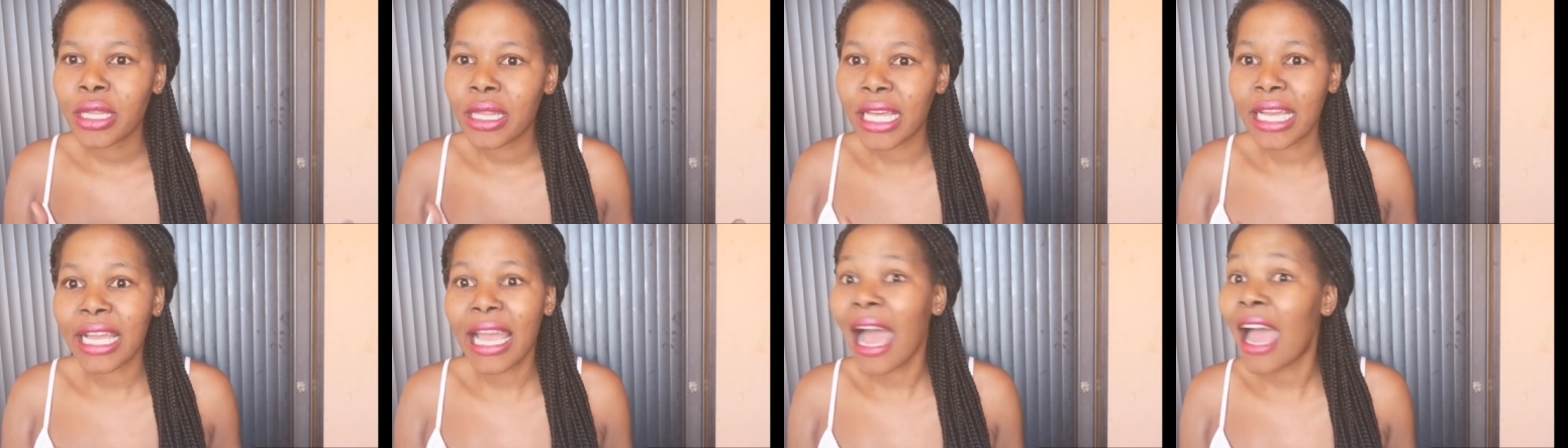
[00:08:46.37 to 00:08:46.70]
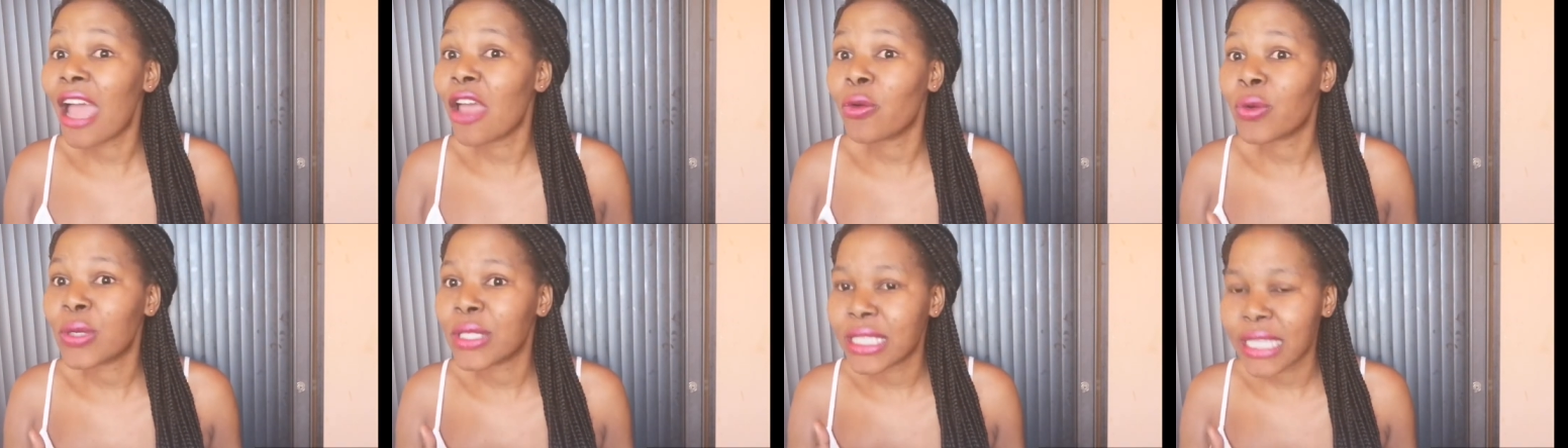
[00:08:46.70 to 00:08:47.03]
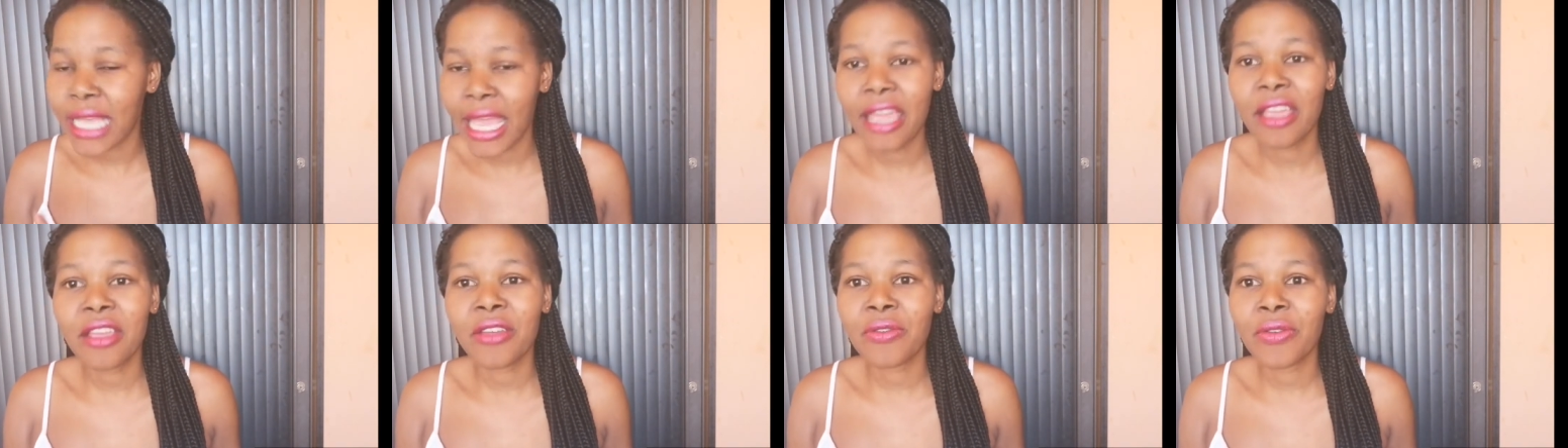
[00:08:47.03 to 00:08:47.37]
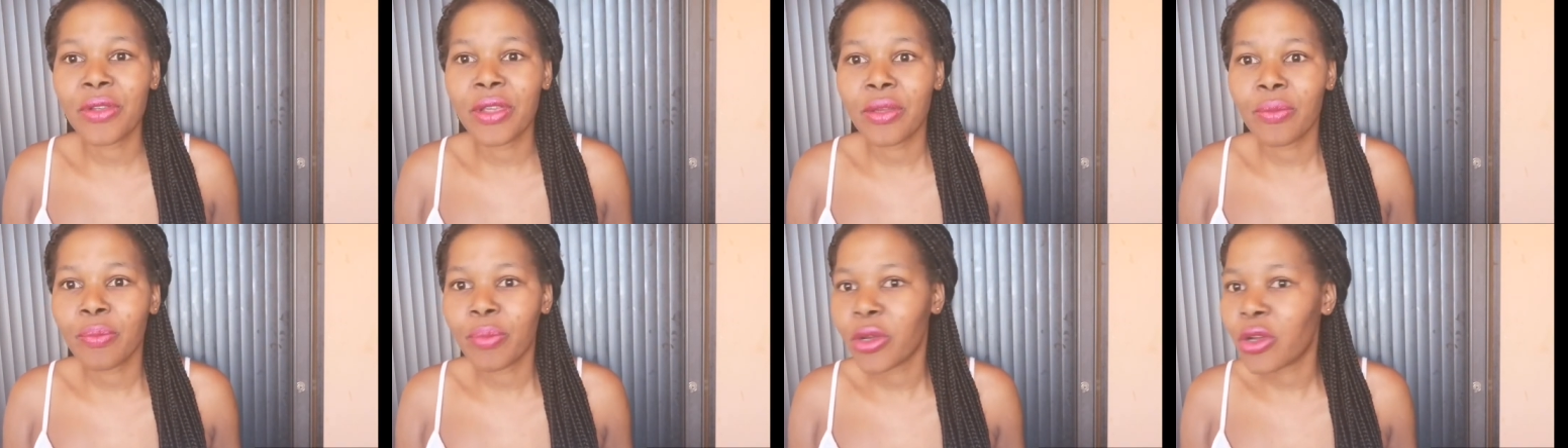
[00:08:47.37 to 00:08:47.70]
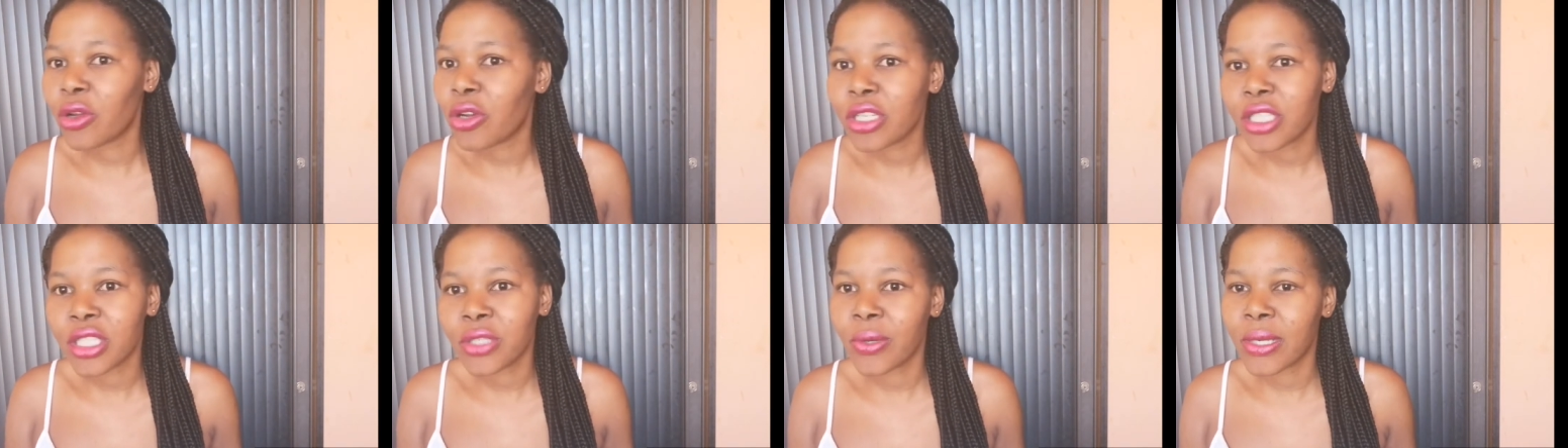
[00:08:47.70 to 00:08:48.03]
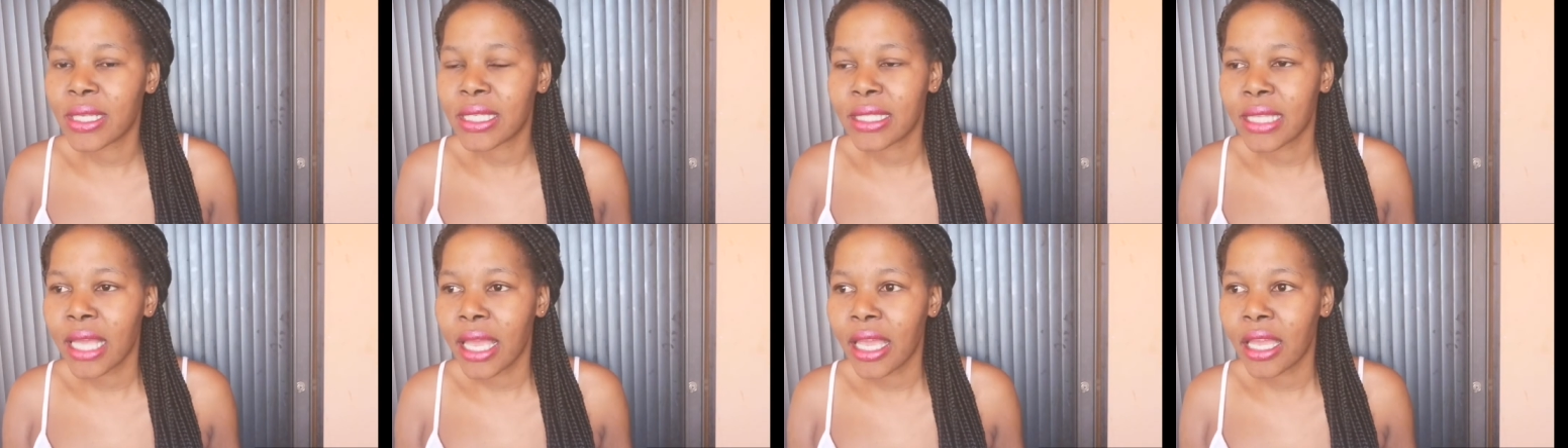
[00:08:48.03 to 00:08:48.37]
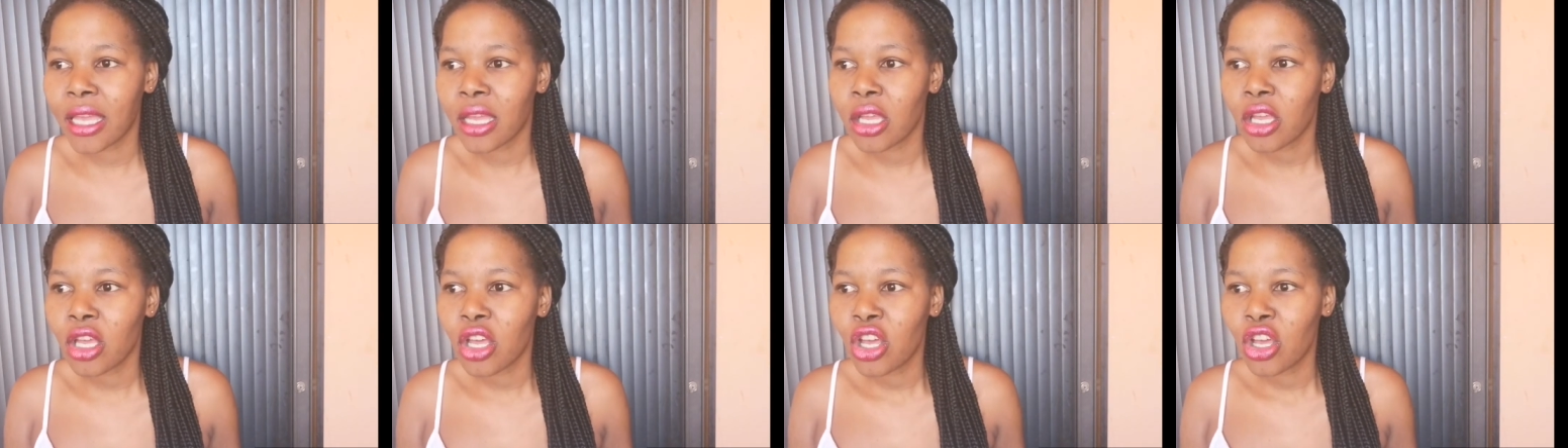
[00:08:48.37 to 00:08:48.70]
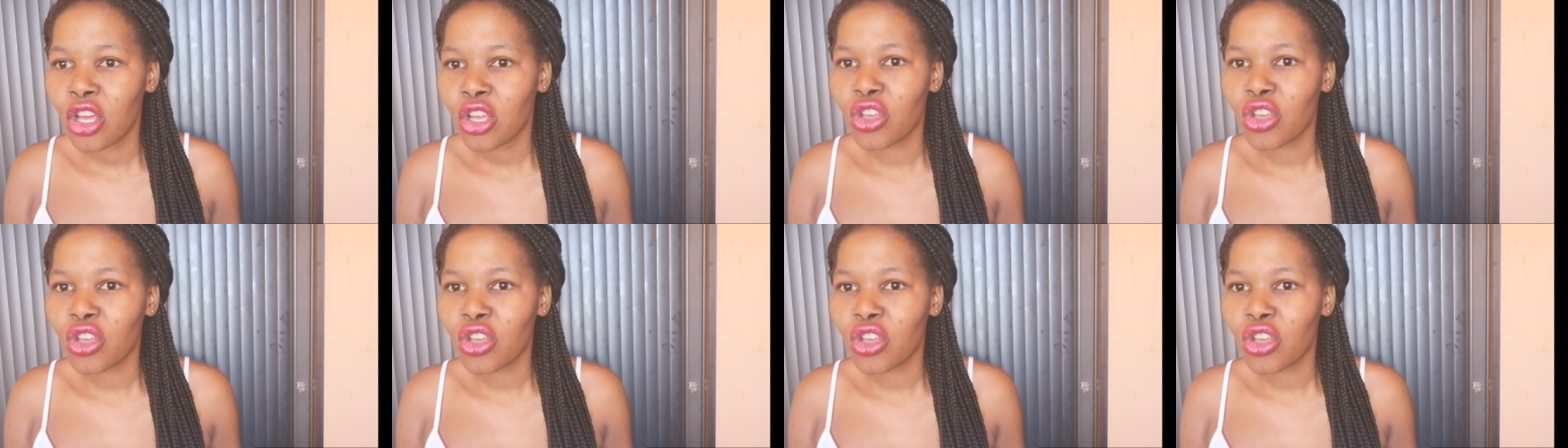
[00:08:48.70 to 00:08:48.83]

the guy was angry because he was saying